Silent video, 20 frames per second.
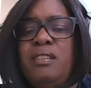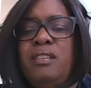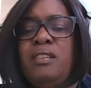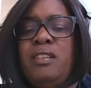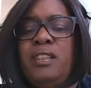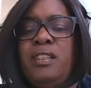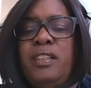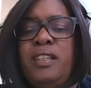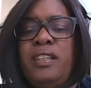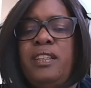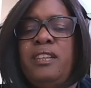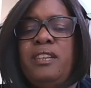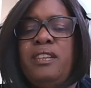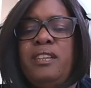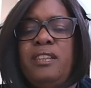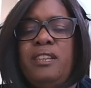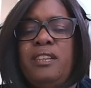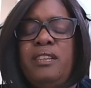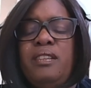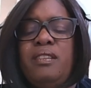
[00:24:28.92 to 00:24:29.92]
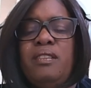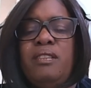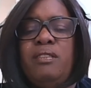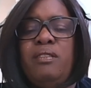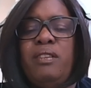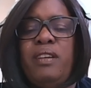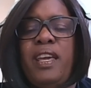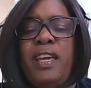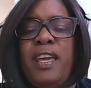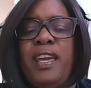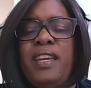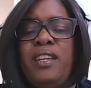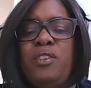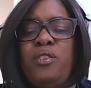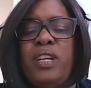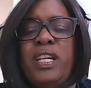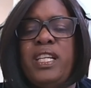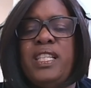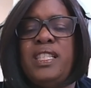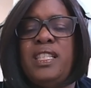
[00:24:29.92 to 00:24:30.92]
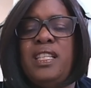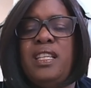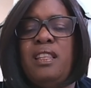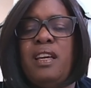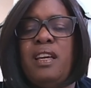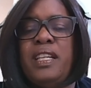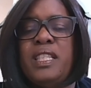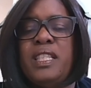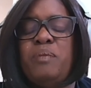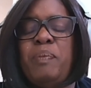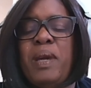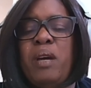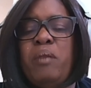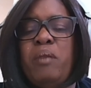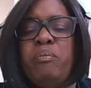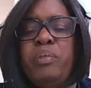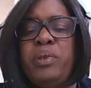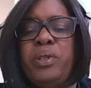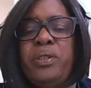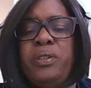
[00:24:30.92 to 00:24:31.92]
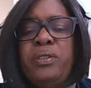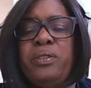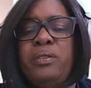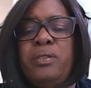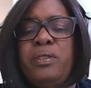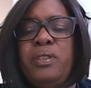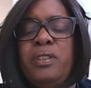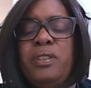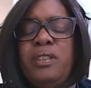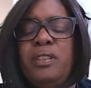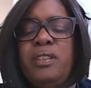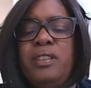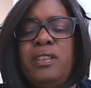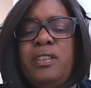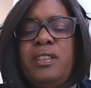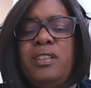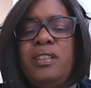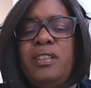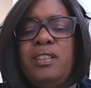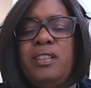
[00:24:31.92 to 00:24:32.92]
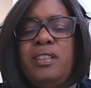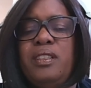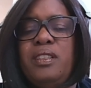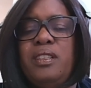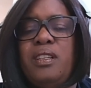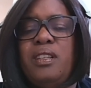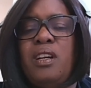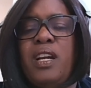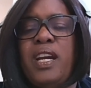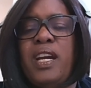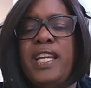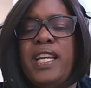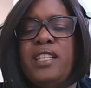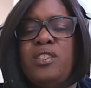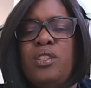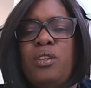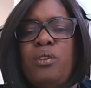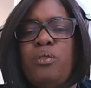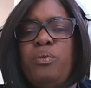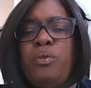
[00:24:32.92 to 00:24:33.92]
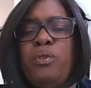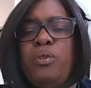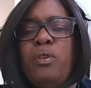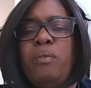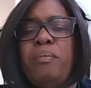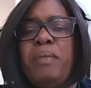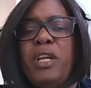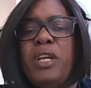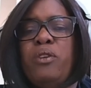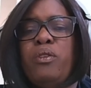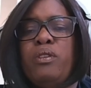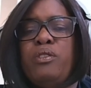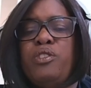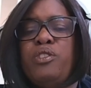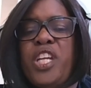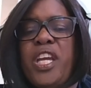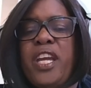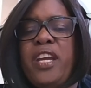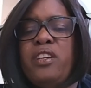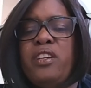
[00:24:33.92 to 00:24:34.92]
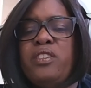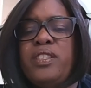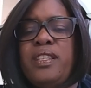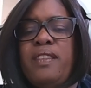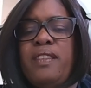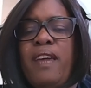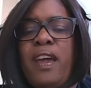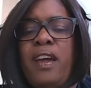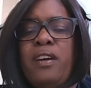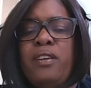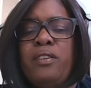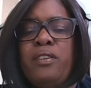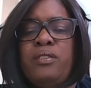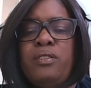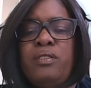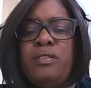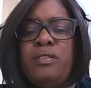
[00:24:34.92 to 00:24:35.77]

Good. Okay, Tracy likes bamboo. All right, so who are my crocheters in the house?